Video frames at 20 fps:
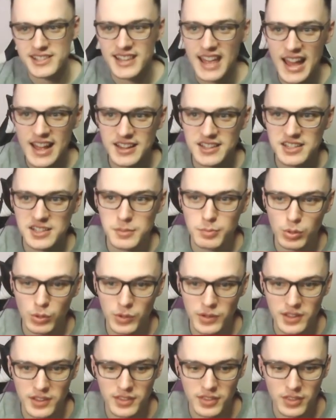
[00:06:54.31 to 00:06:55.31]
is next
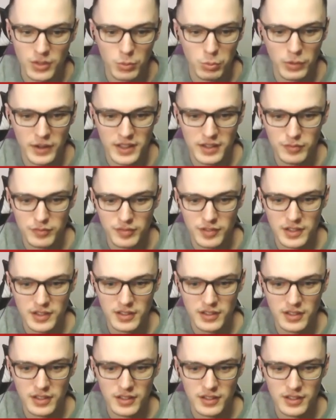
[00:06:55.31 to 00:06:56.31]
point the win
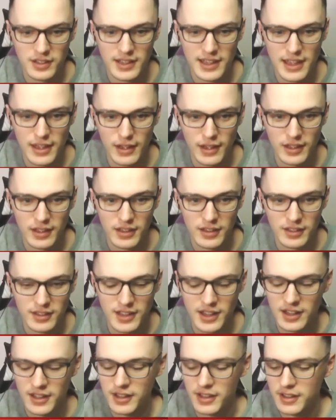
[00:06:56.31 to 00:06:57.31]
for
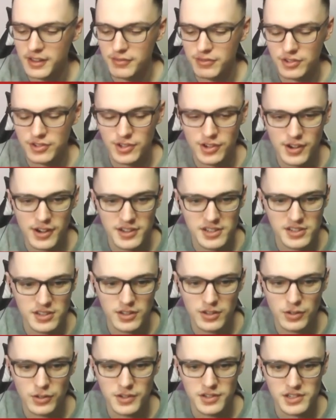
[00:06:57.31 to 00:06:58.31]
uh, uh for
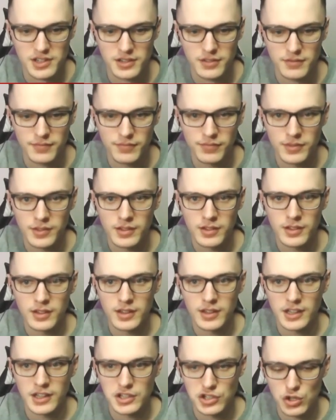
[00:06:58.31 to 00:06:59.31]
Karasuno, or is it
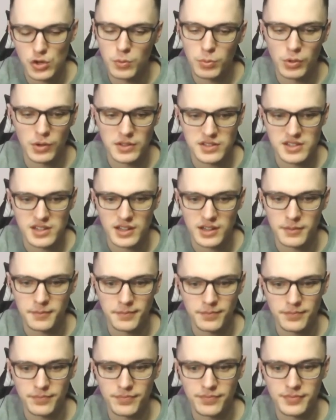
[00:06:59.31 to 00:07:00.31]
in two points
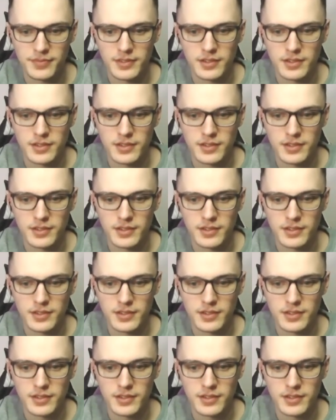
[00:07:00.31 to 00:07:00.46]
time?